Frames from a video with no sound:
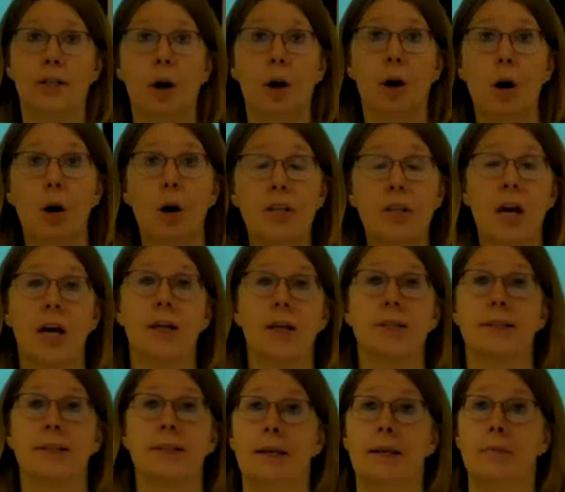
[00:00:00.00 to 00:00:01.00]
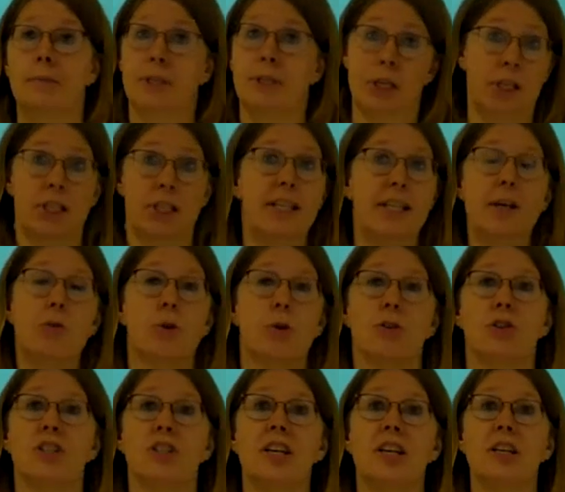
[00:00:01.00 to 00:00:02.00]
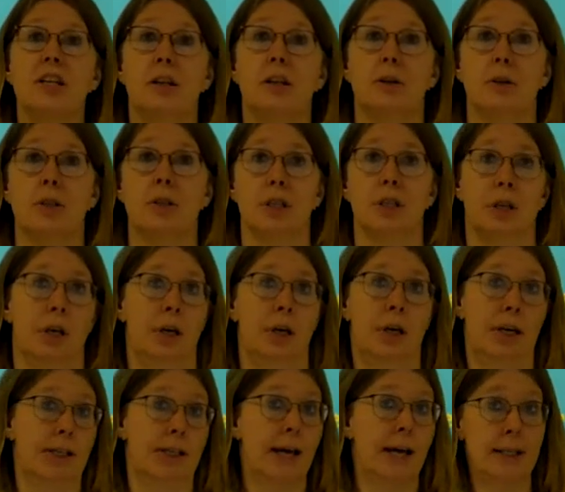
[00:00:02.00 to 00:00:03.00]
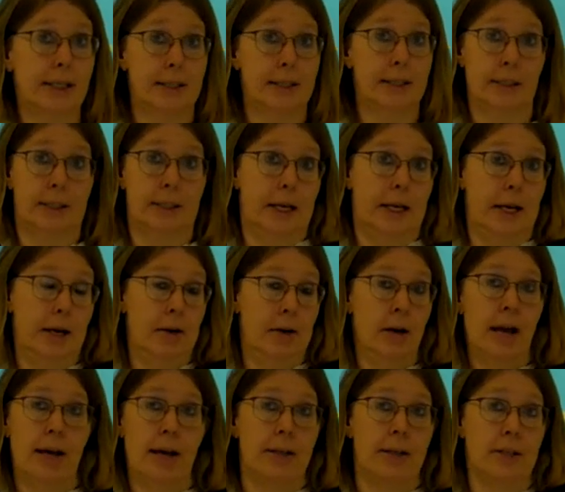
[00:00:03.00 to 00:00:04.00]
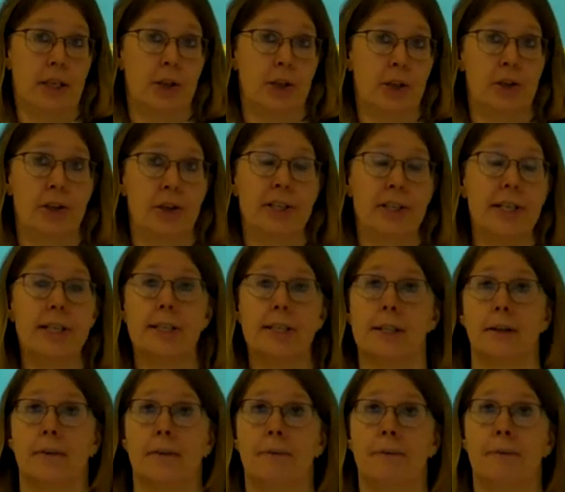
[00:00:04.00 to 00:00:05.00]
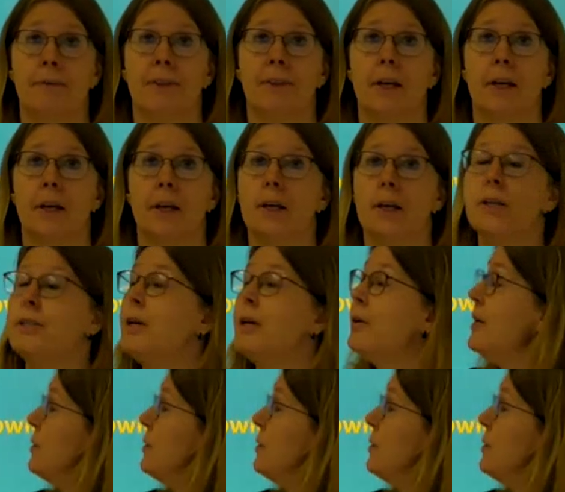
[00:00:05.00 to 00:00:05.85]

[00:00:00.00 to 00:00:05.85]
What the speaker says: that all the other teams still continued. They didn't hear, hadn't heard it. So